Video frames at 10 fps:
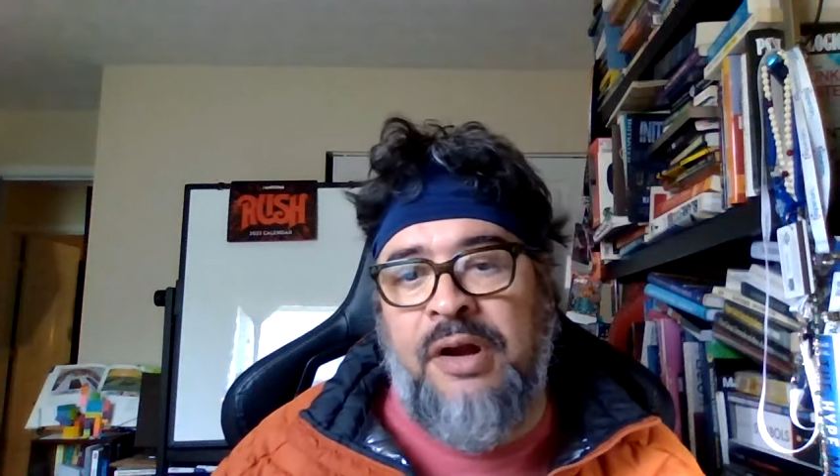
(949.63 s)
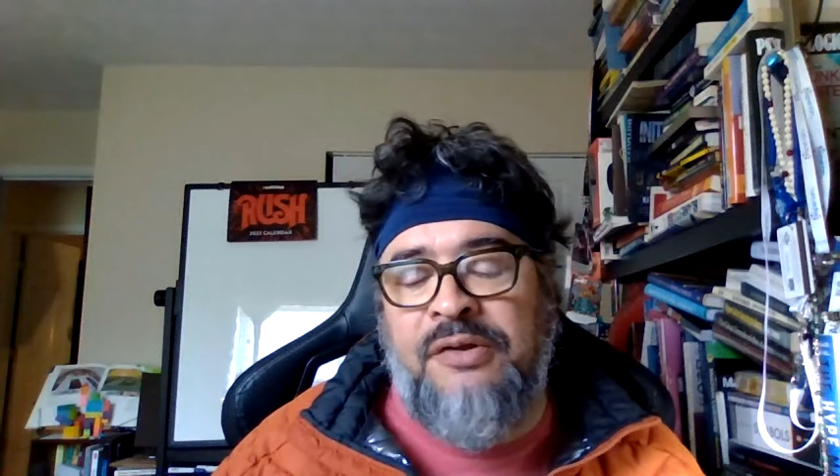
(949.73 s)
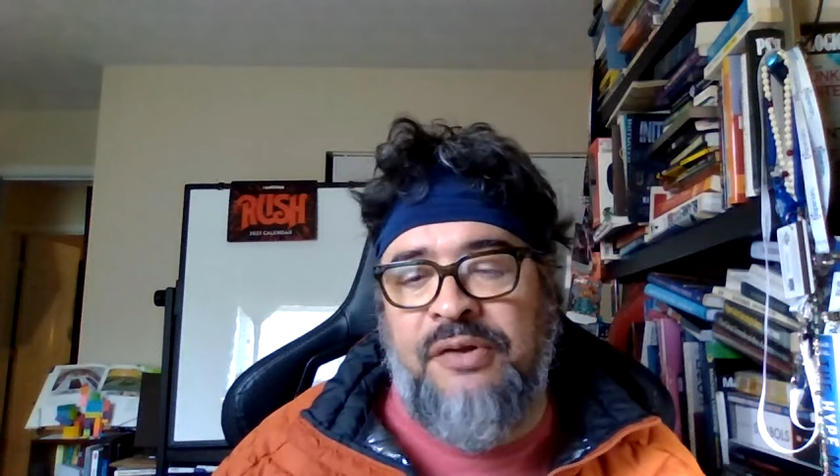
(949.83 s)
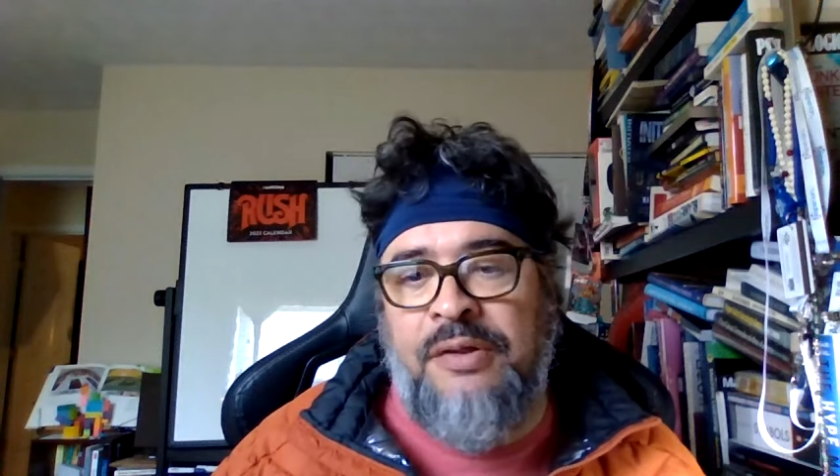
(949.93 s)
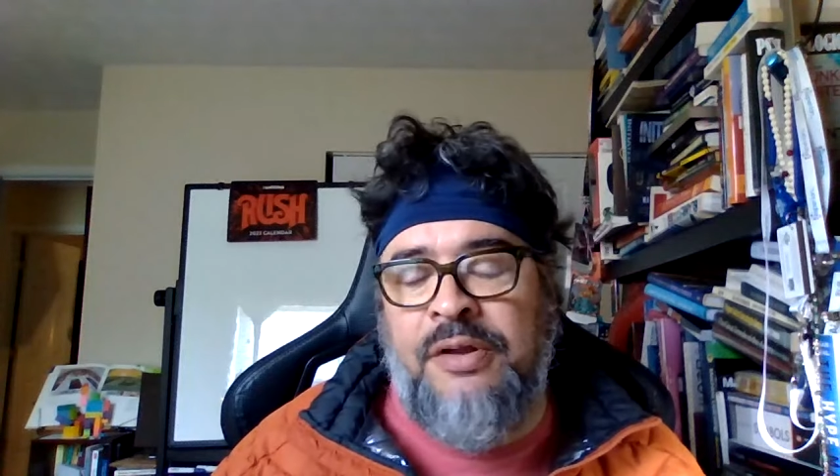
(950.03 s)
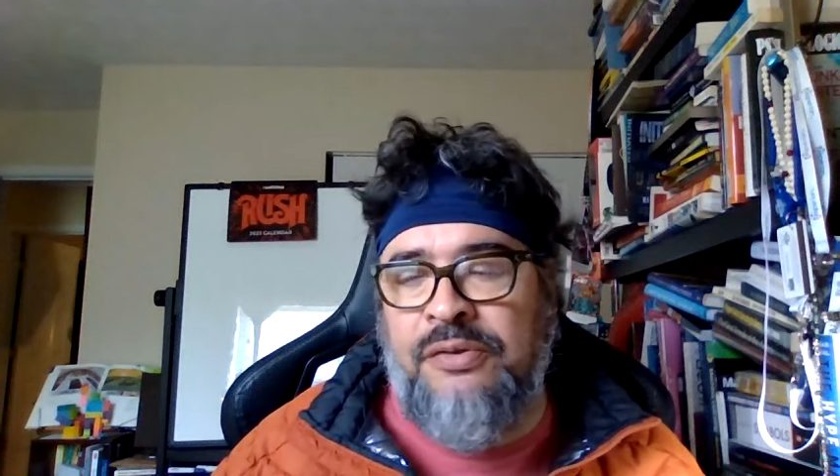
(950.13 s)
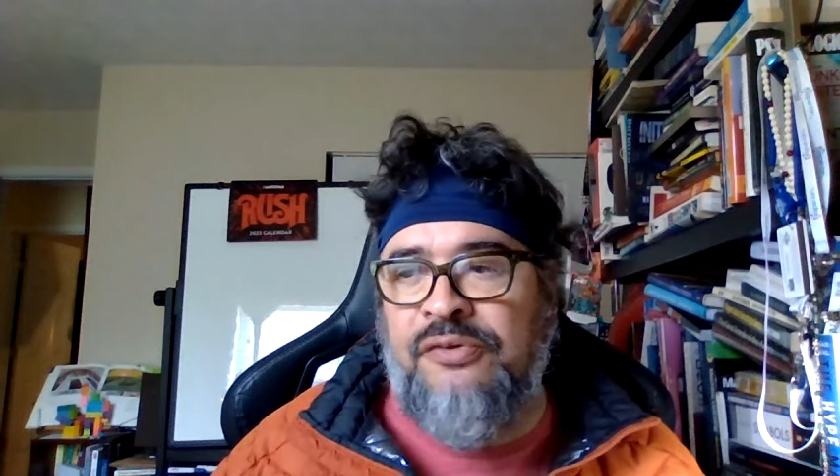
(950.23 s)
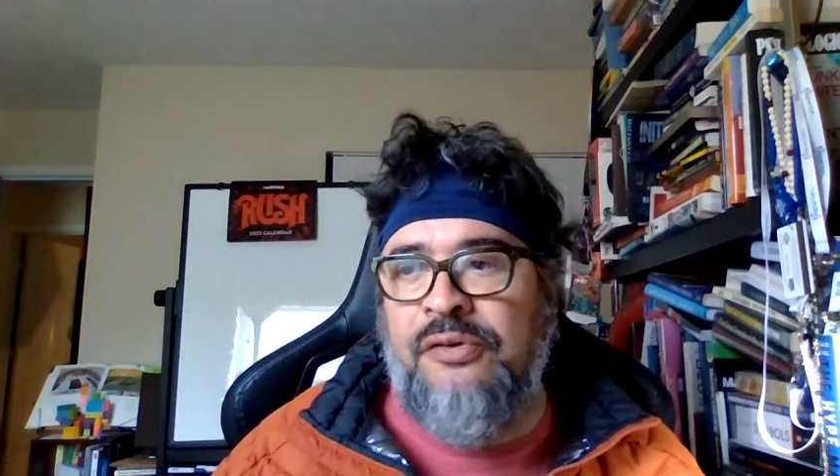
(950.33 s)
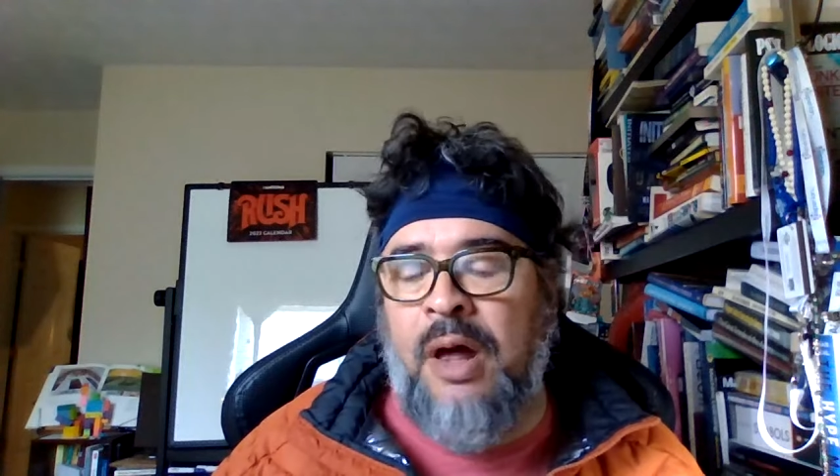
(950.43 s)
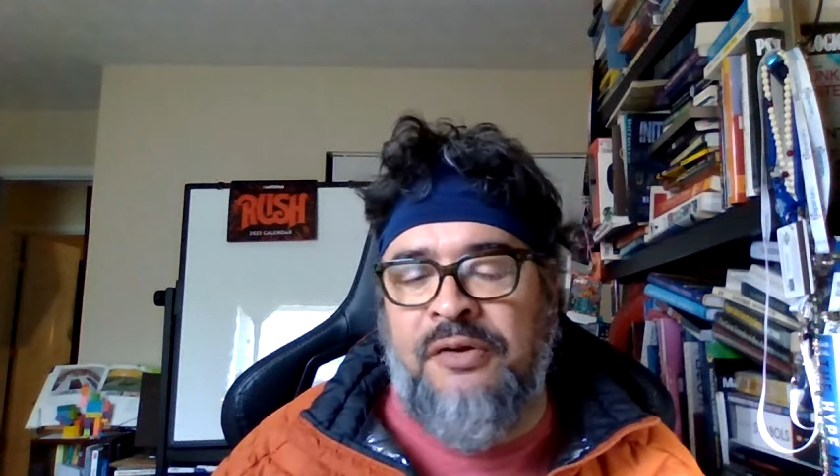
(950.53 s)
I think there's a
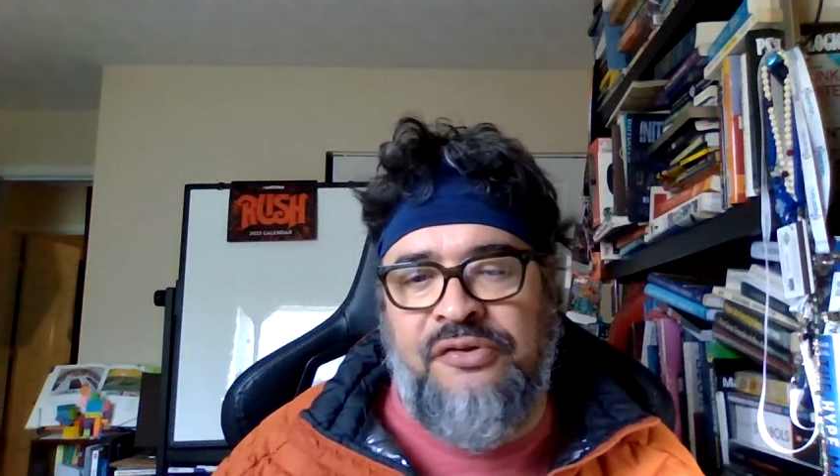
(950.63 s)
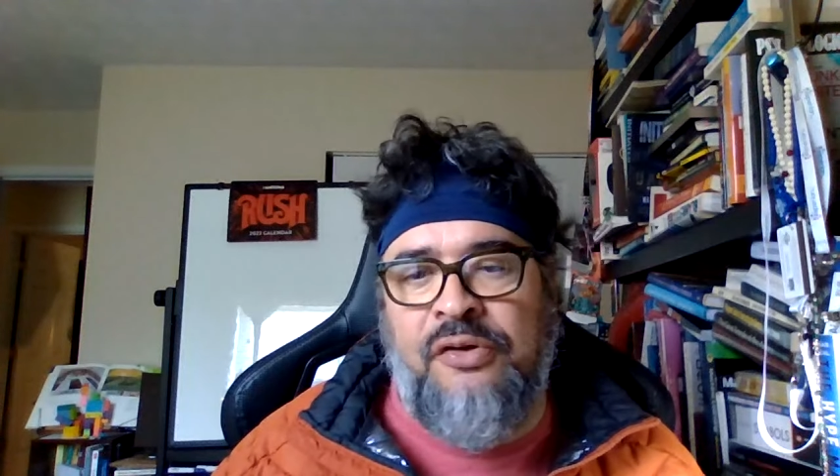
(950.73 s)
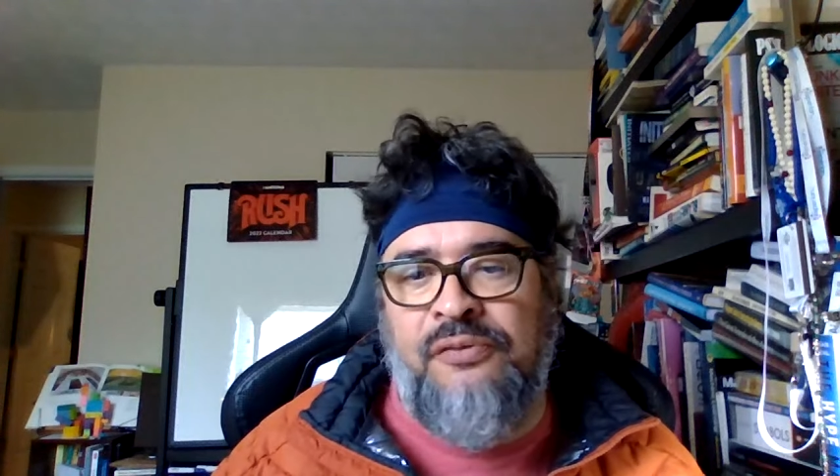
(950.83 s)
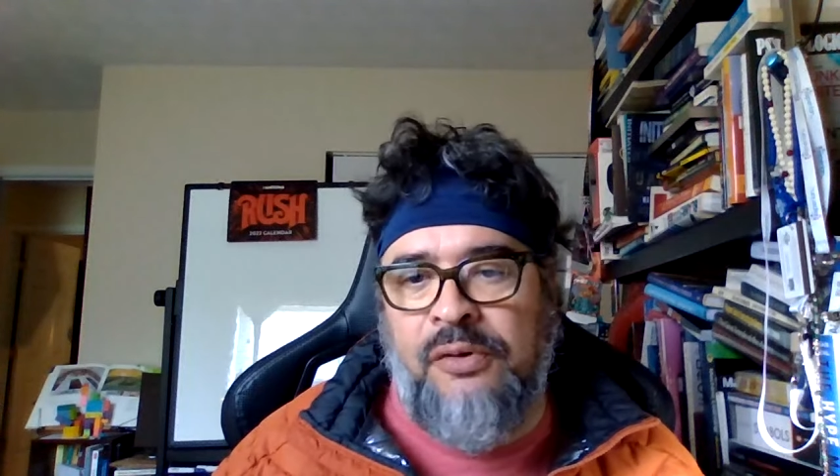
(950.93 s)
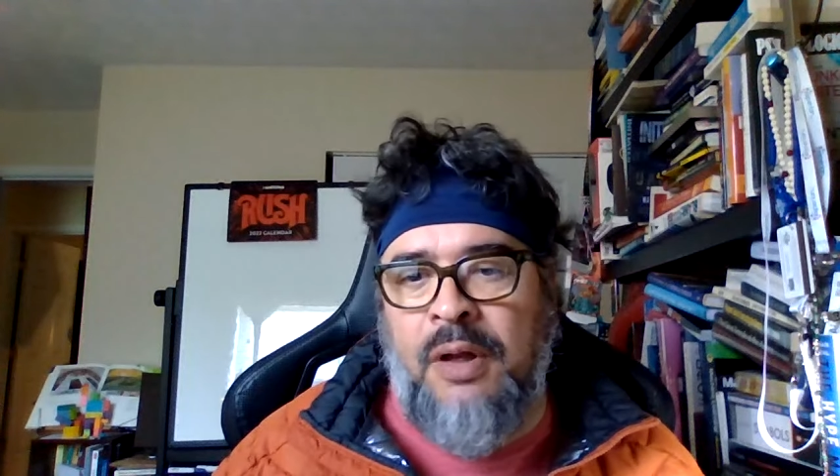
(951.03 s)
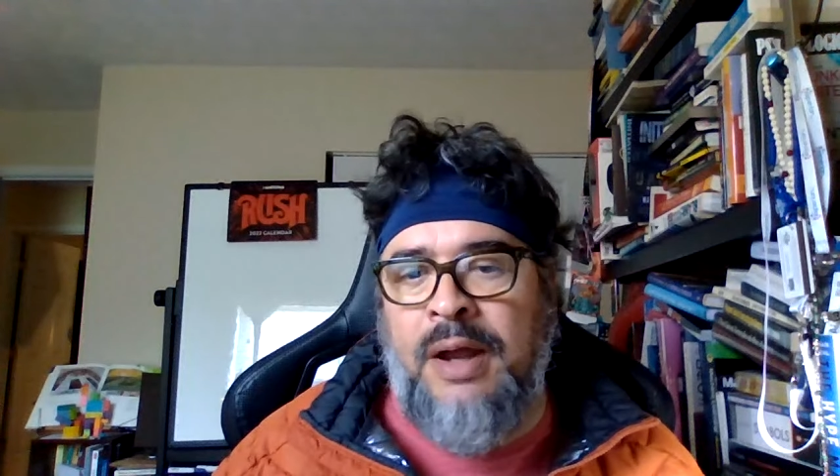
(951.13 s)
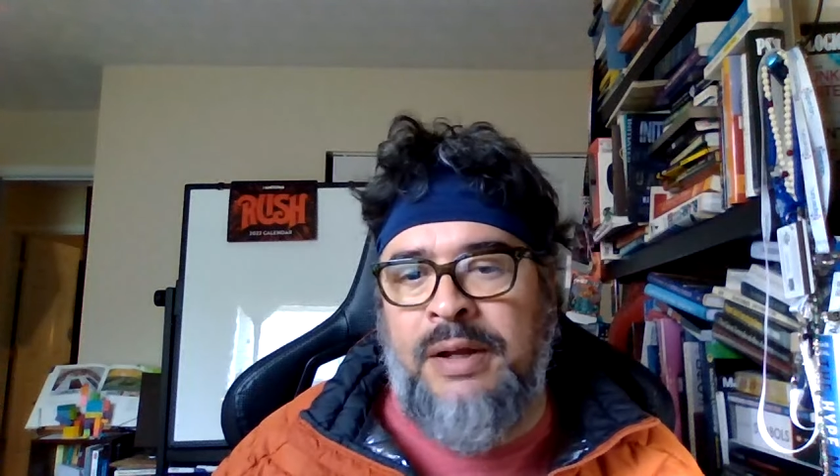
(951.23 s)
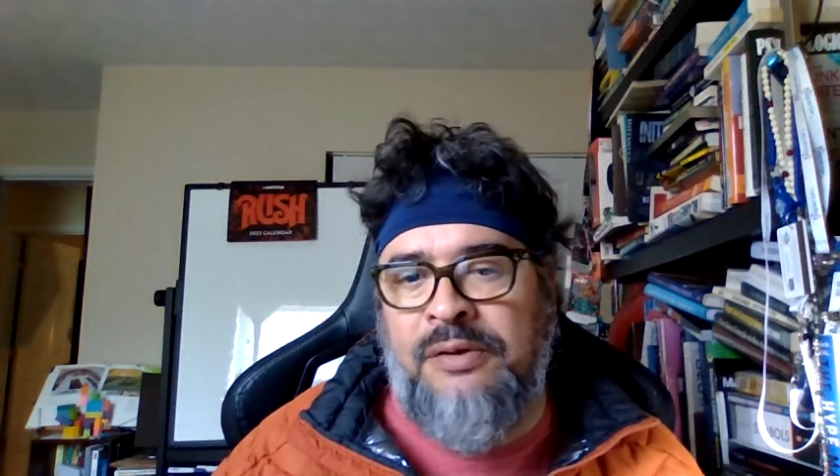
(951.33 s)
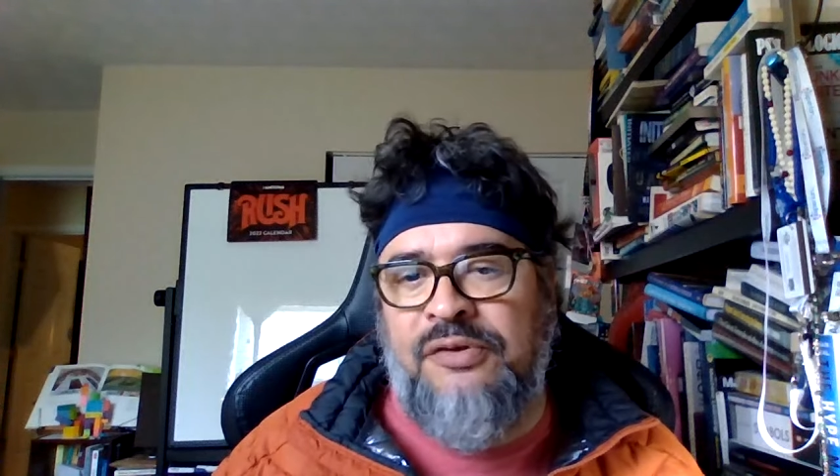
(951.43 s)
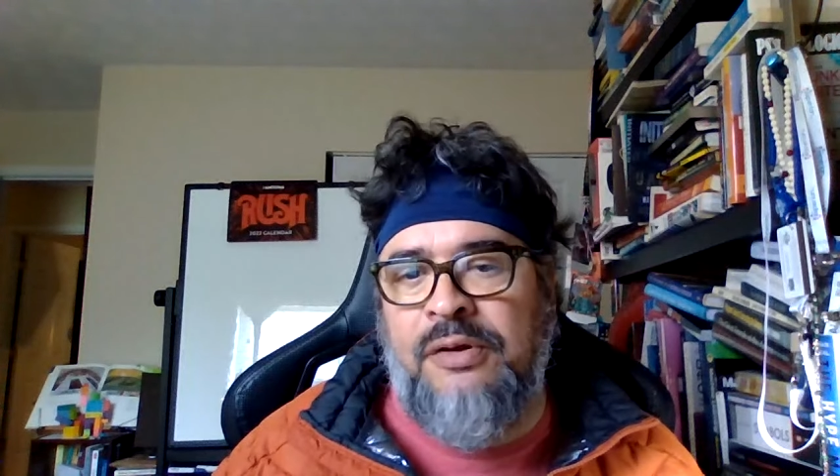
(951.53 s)
lot of silver
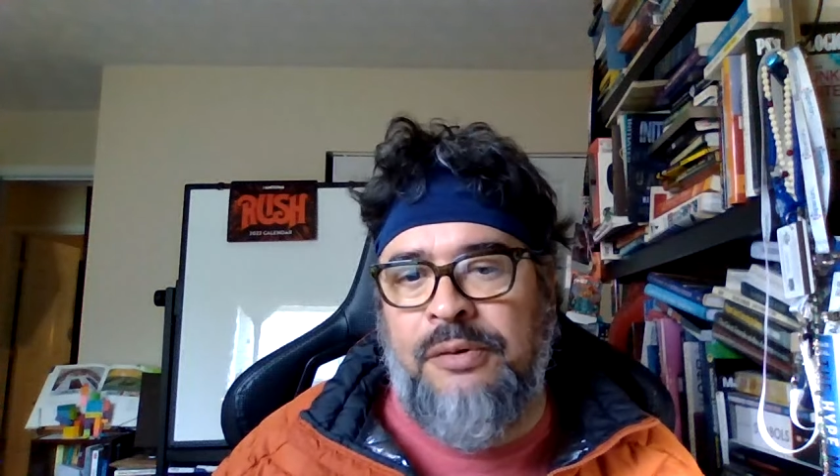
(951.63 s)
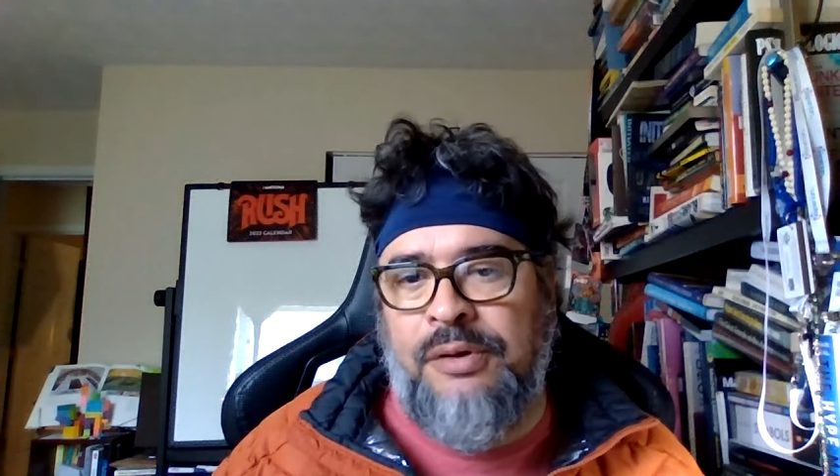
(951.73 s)
linings that are